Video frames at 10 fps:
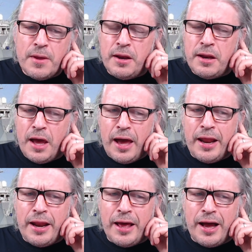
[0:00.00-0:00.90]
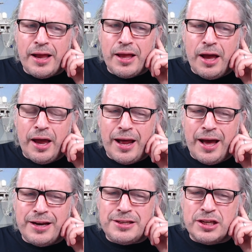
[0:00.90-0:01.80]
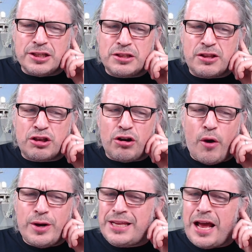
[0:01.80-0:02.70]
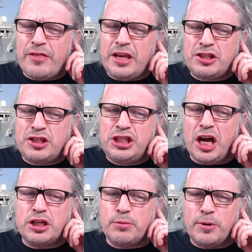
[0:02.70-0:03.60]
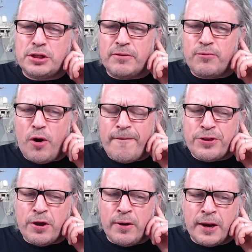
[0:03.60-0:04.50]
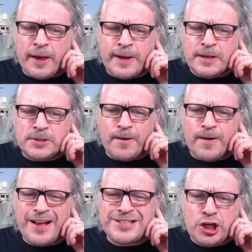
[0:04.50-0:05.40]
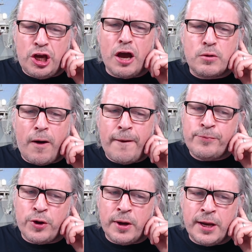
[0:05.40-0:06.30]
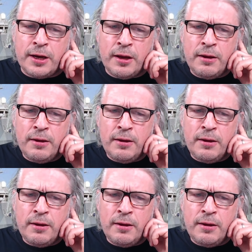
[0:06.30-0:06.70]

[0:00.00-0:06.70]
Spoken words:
and I'm just throwing down these judgments of what I'm doing. Like it's good what I'm doing.